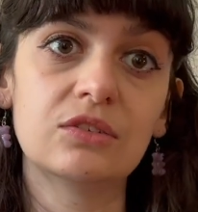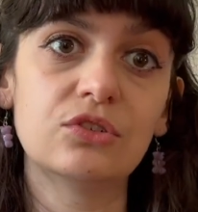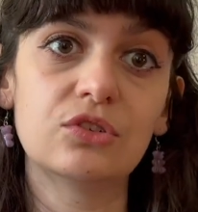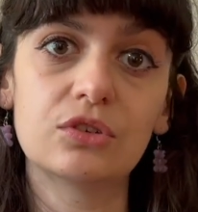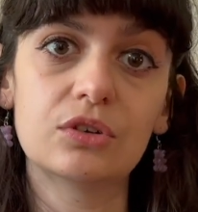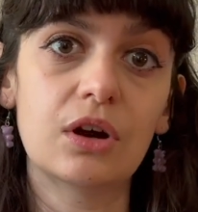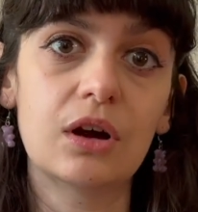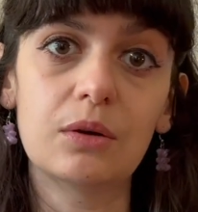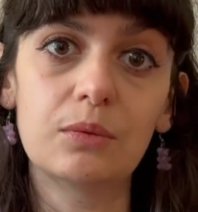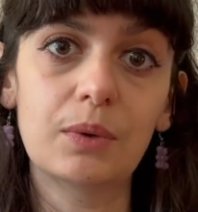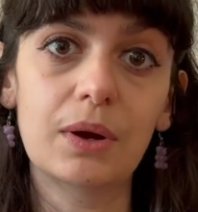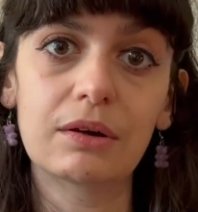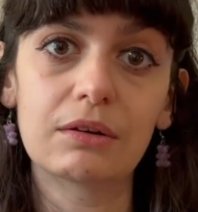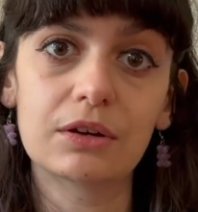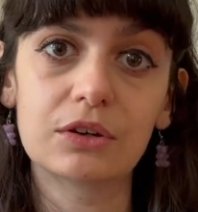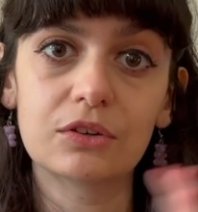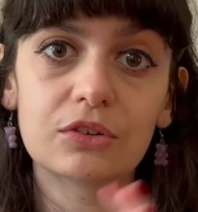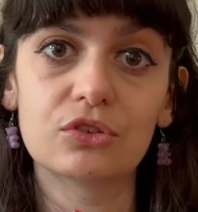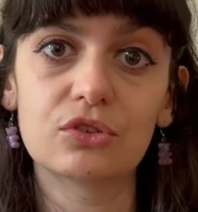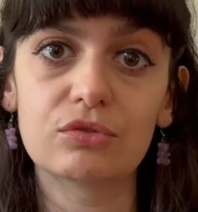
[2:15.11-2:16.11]
you can't wear it
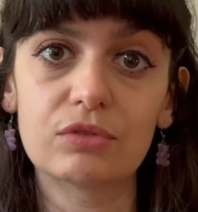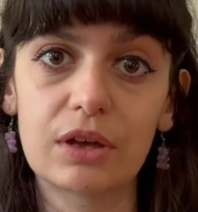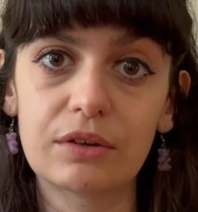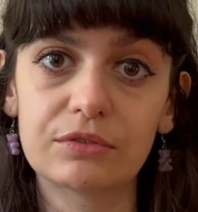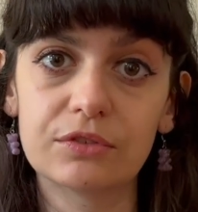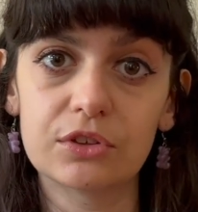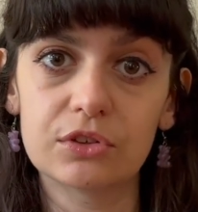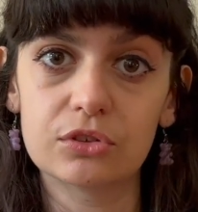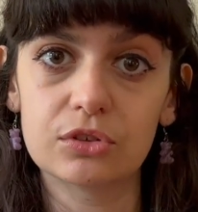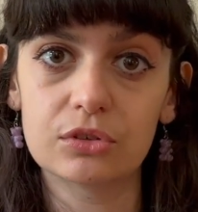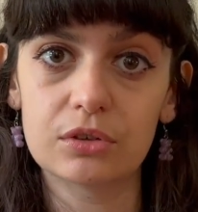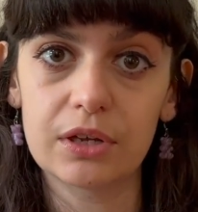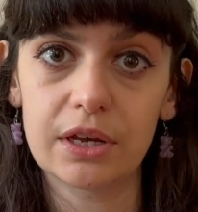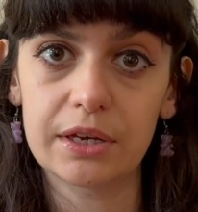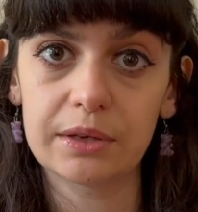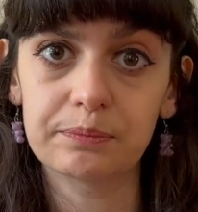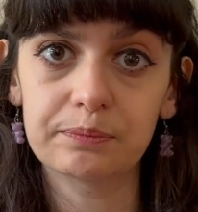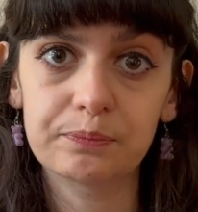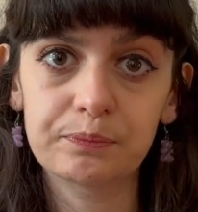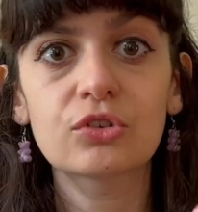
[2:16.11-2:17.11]
because you've left it too late.